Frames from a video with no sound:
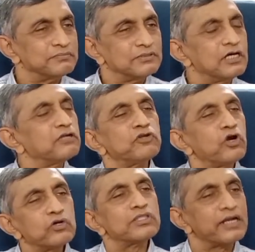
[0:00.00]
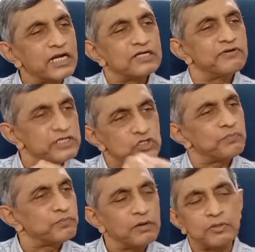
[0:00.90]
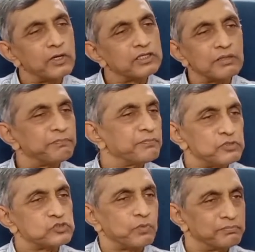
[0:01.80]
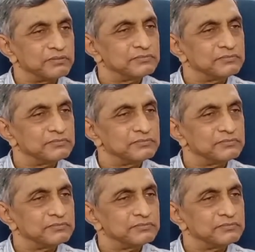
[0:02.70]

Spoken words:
Or if you're not doing the right way, it's your problem, not the people's problem.